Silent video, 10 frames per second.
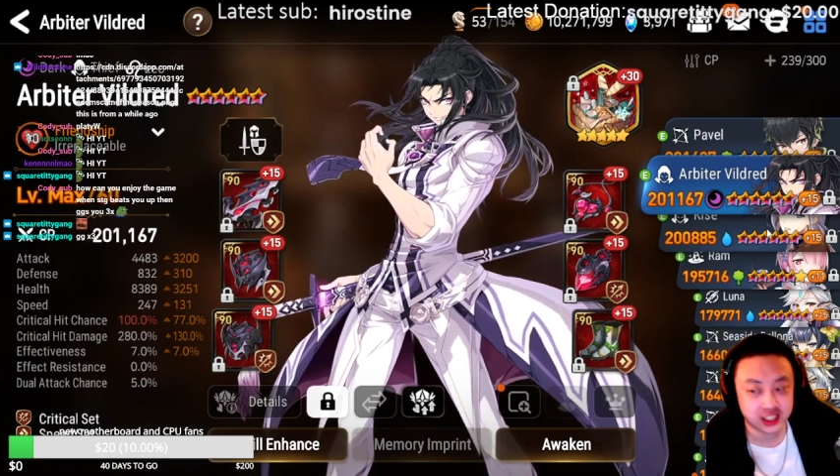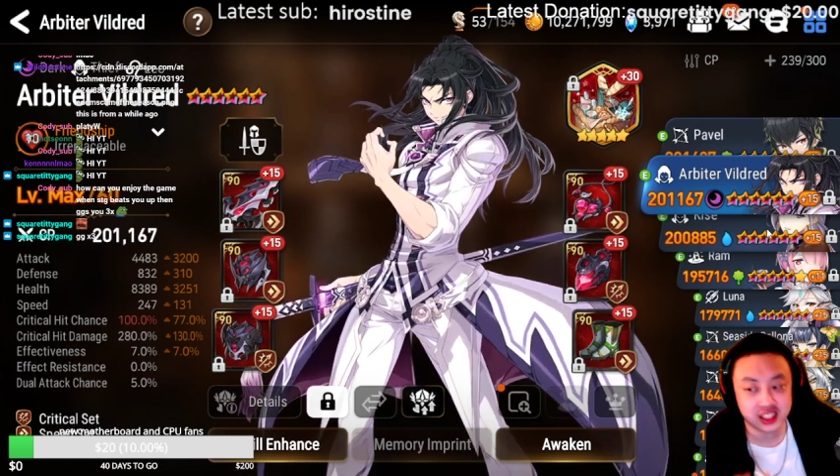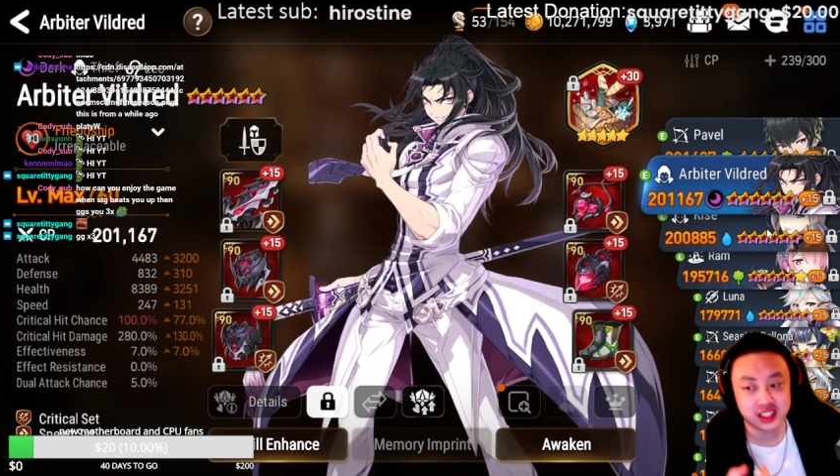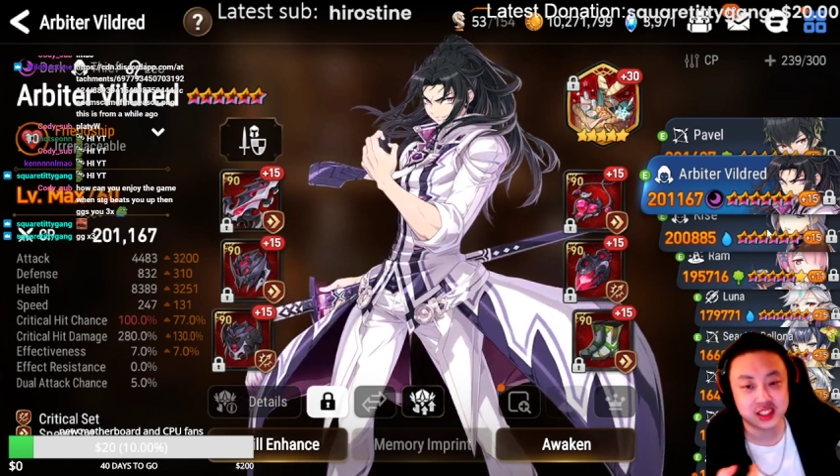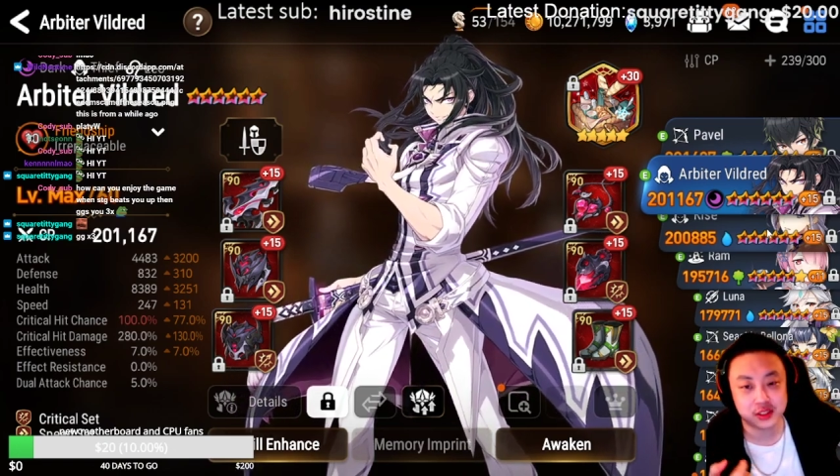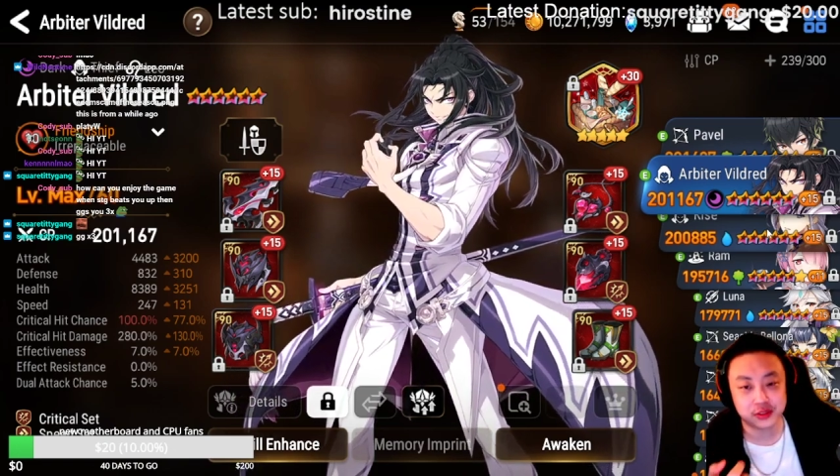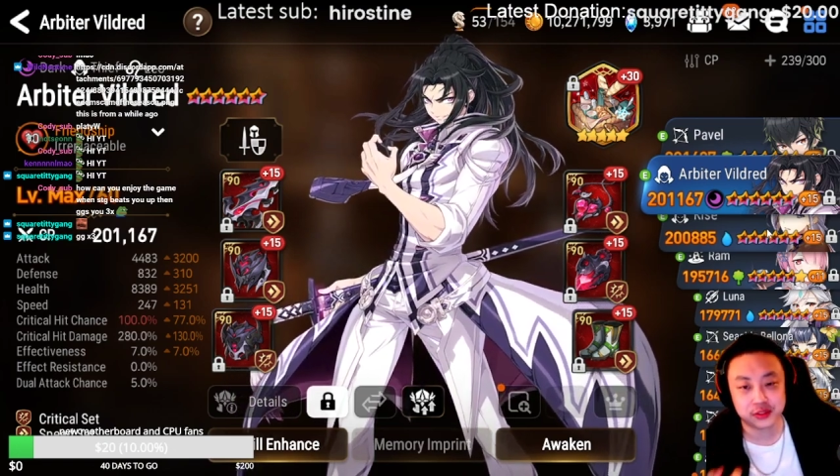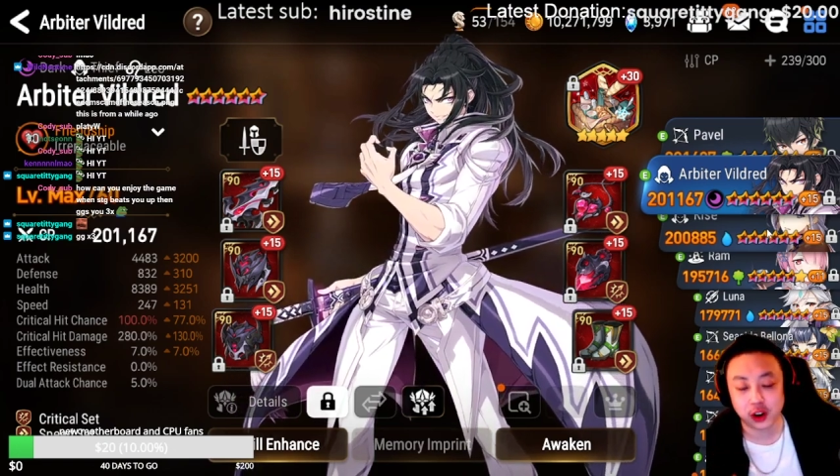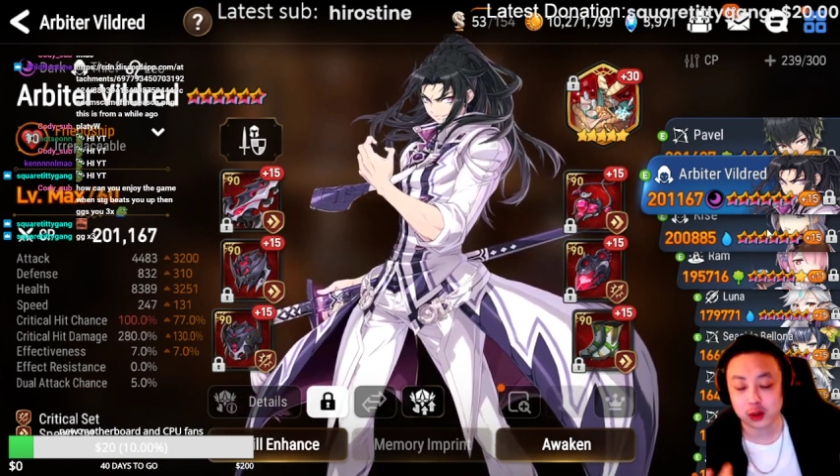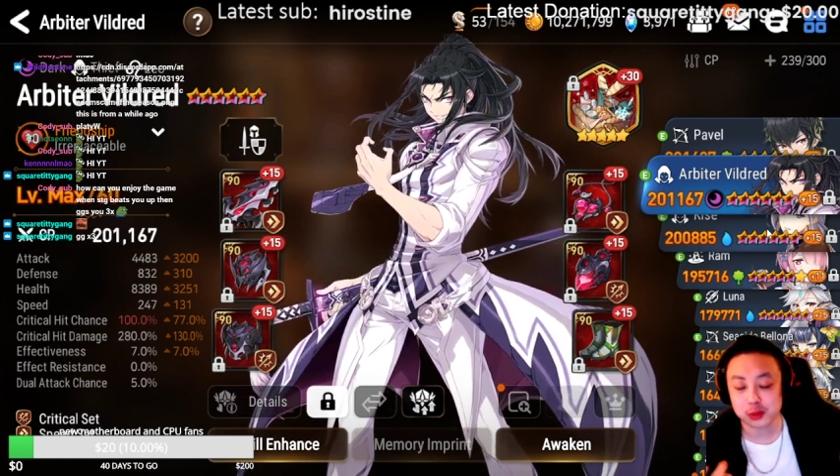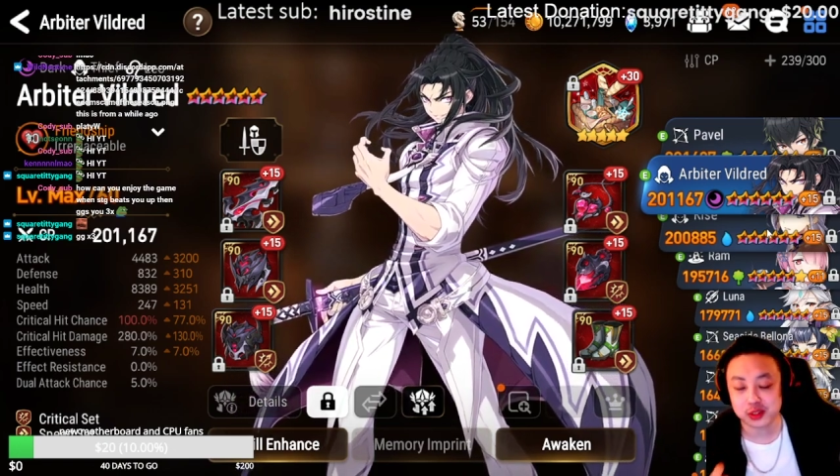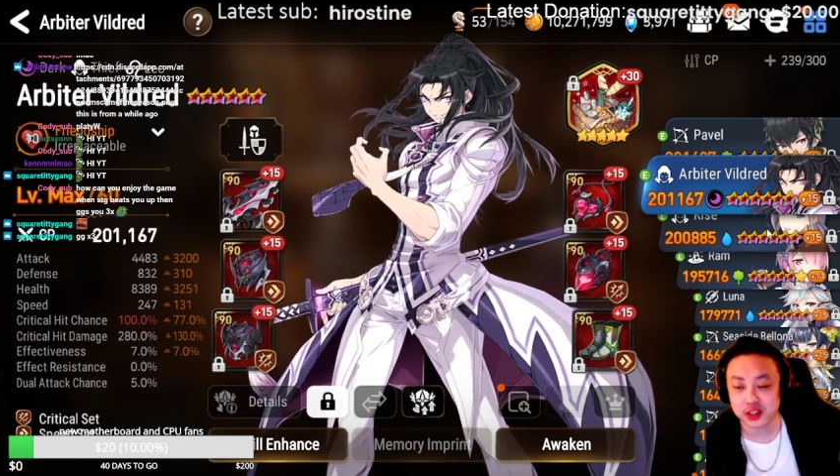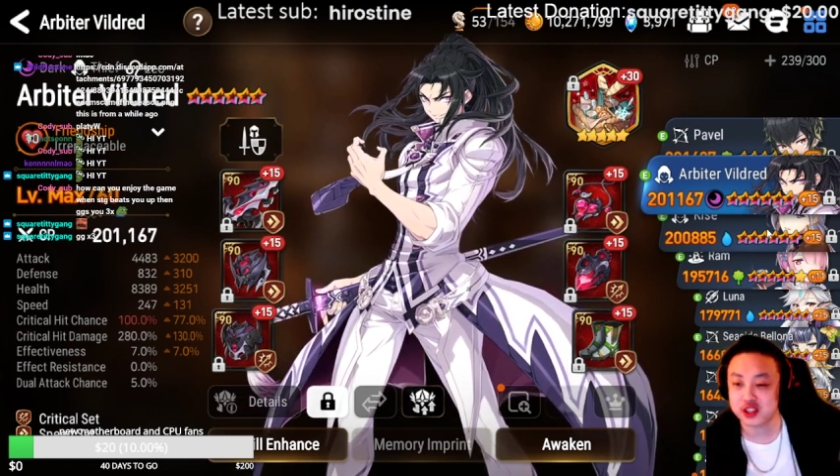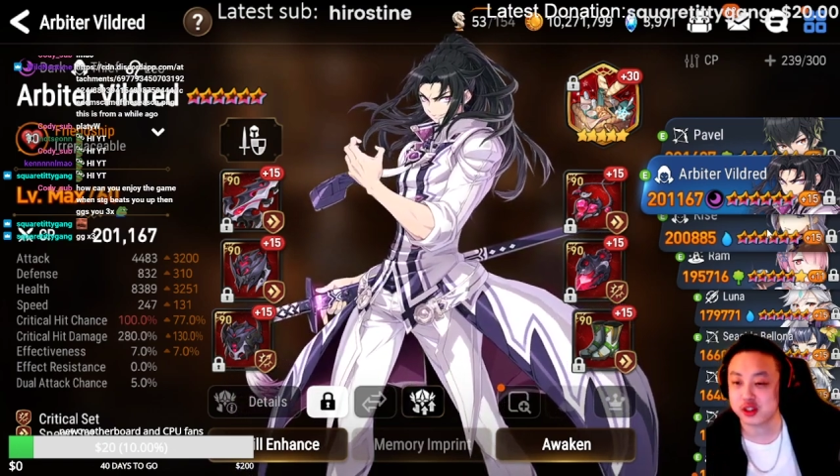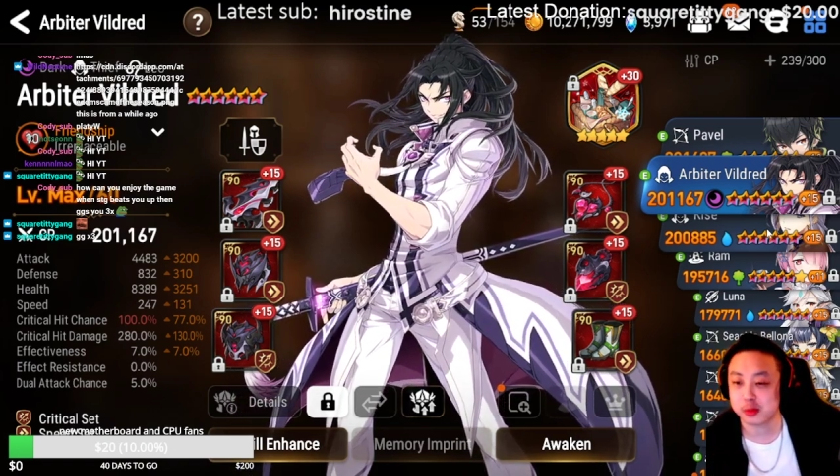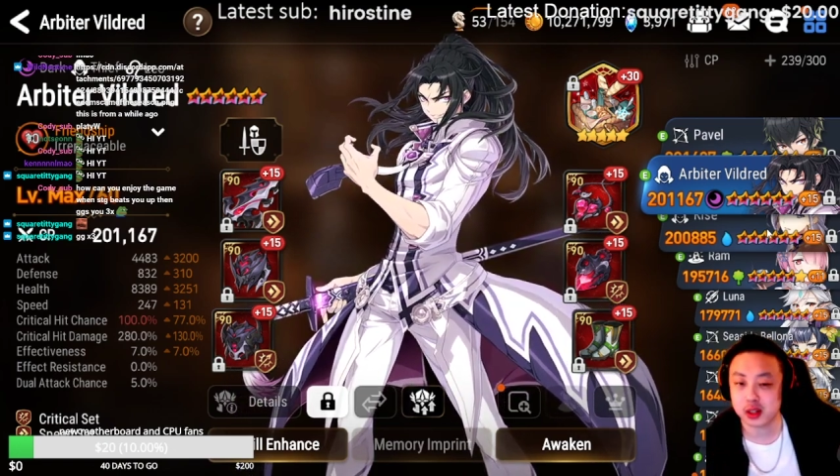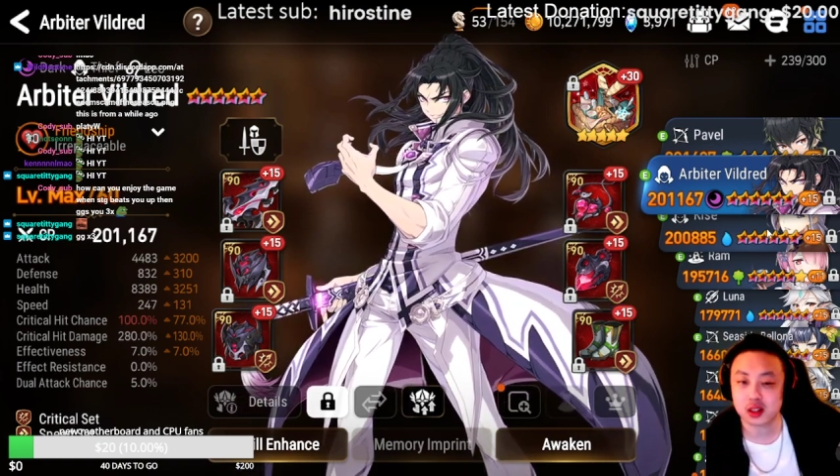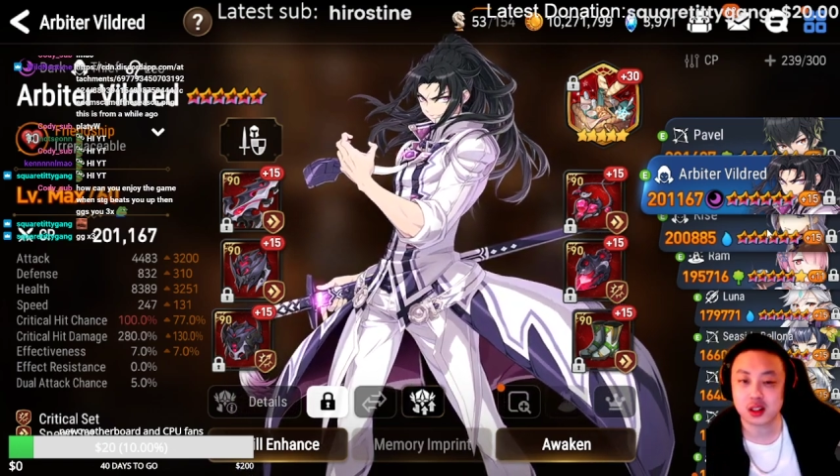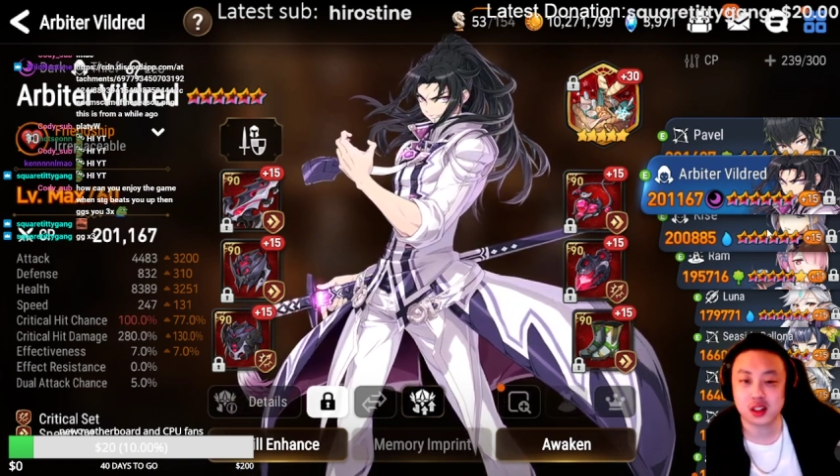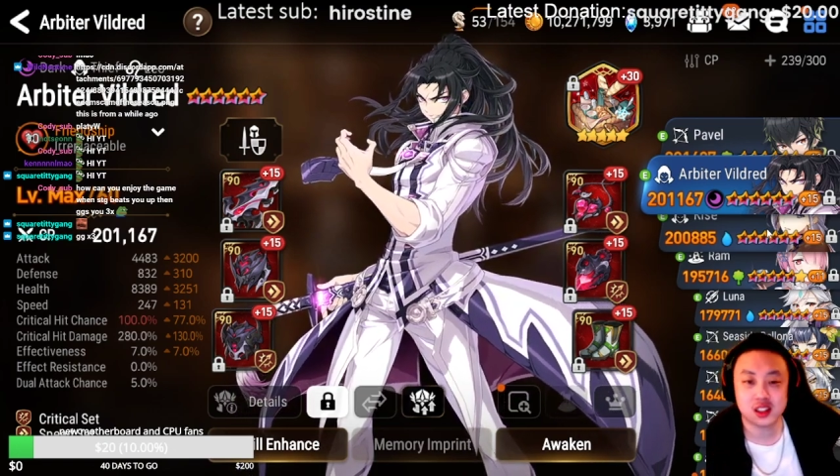needed to farm adventure better.